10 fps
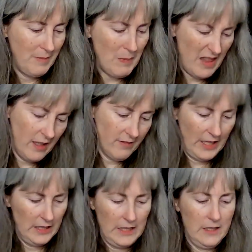Made me think of
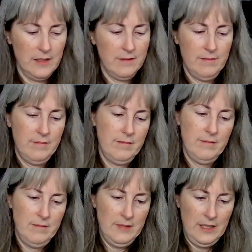Alien and
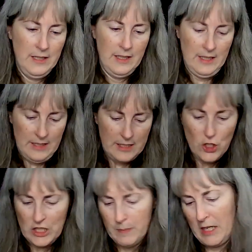
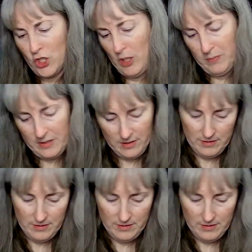dingy spaceships.